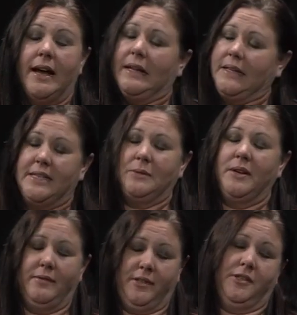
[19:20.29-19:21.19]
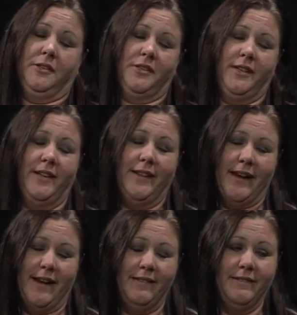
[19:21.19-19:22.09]
at least one of the children in
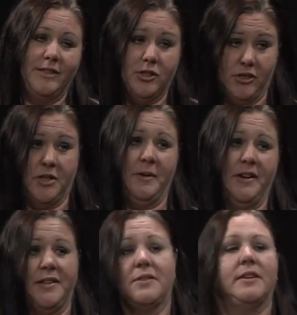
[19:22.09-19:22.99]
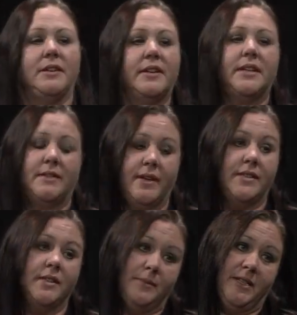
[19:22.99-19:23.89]
that church community is going to identify as
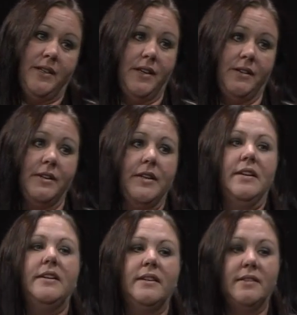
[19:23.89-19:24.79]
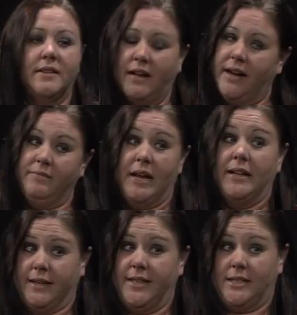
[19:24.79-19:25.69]
LGBTQ. Right.
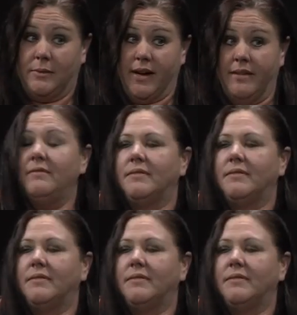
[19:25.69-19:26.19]
At least one.